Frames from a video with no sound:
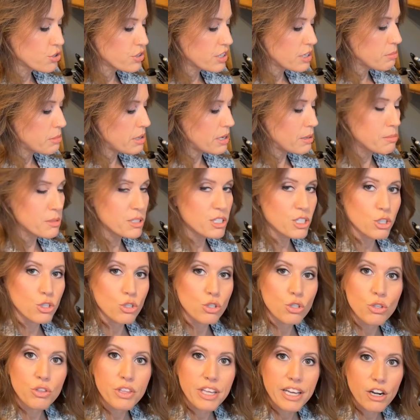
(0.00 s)
them up so
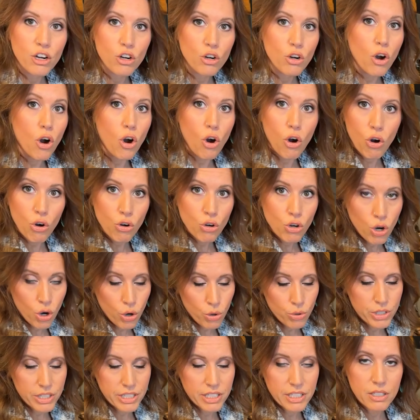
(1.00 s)
they're all
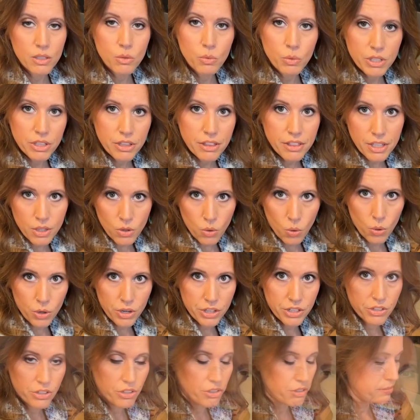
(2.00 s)
coated with the
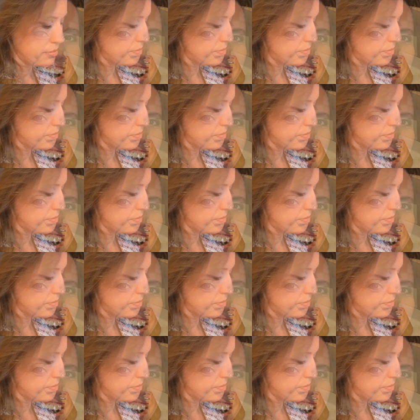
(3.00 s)
oil.